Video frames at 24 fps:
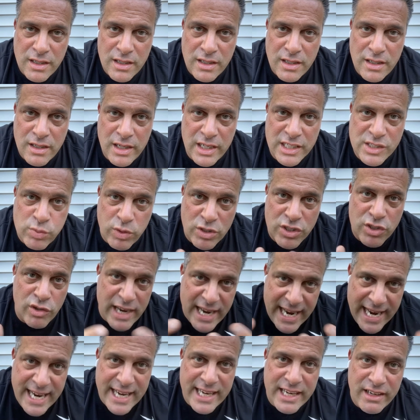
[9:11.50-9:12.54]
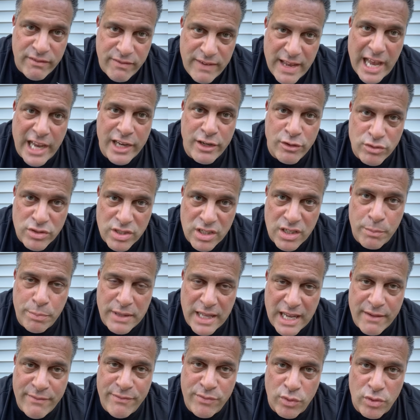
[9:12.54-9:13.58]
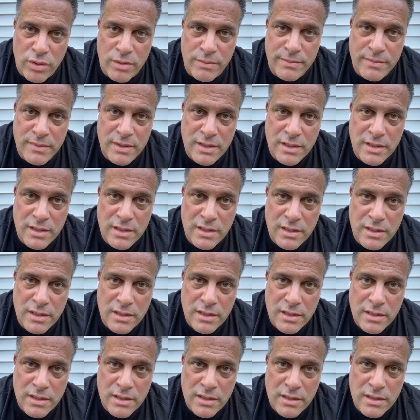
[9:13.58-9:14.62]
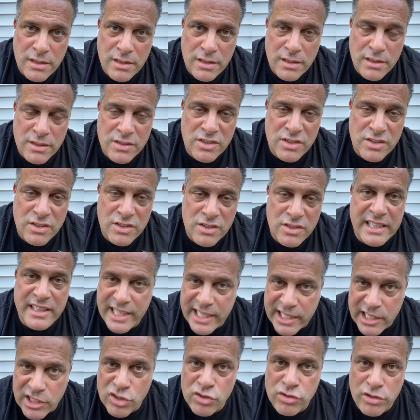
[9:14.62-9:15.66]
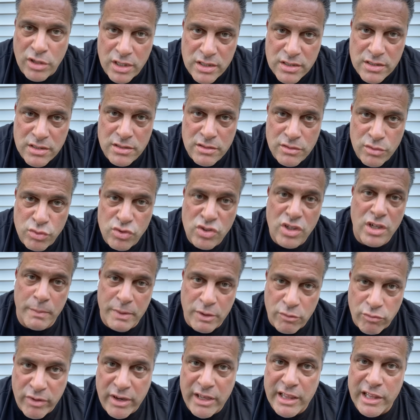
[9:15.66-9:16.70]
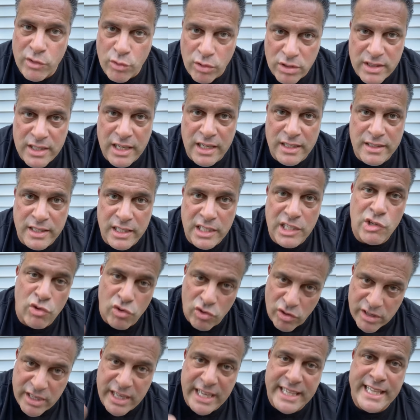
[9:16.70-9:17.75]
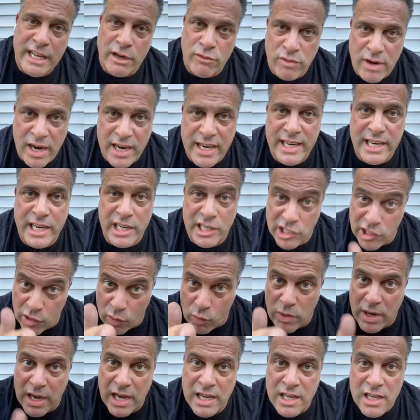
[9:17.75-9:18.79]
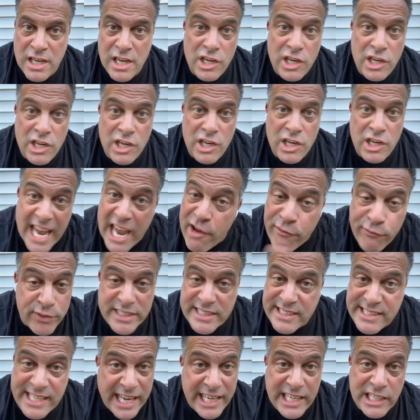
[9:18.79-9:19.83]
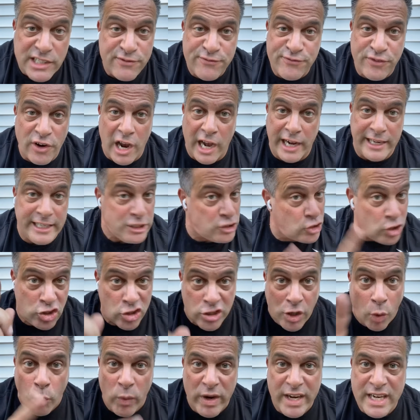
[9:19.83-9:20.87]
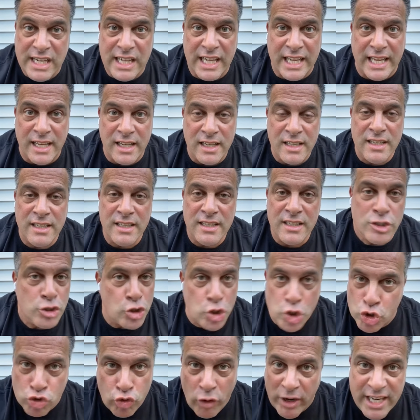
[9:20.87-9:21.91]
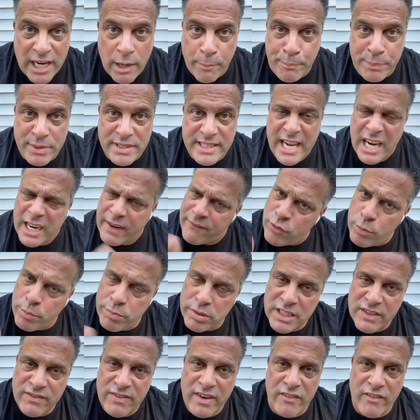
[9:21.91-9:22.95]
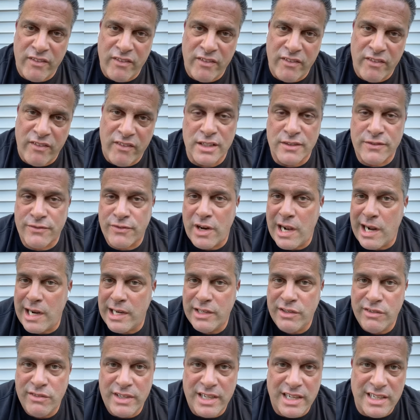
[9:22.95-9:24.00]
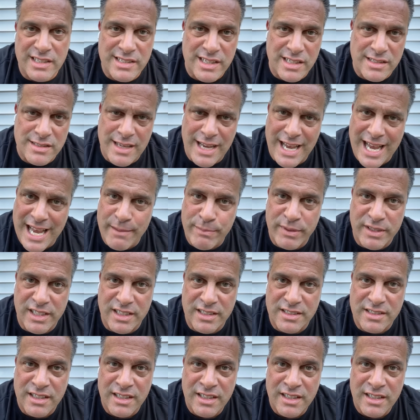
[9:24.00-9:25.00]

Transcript: It's what you're adding value to the platform somebody they can trust who's going to be real and authentic, you're going to get that right here. You know why? Because every day is Friday, just so we're clear. Straight up and down. If you believe every day is Friday, you get a sense of happiness.